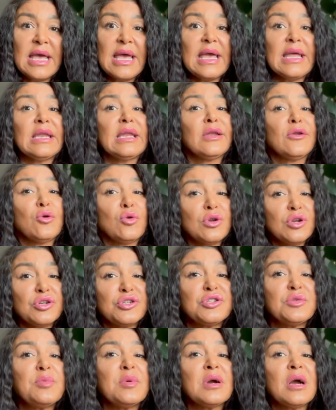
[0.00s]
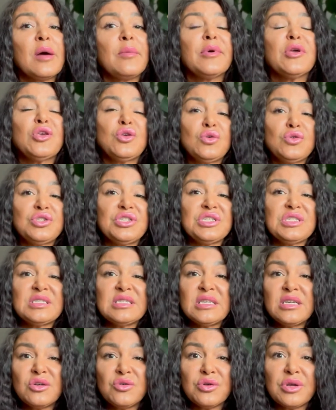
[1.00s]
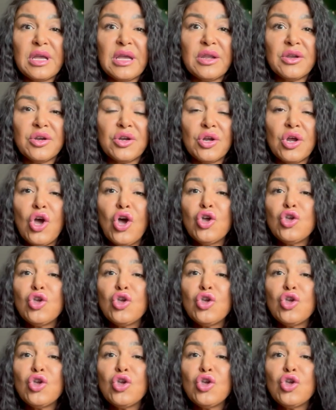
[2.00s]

And in order to become a U G C creator,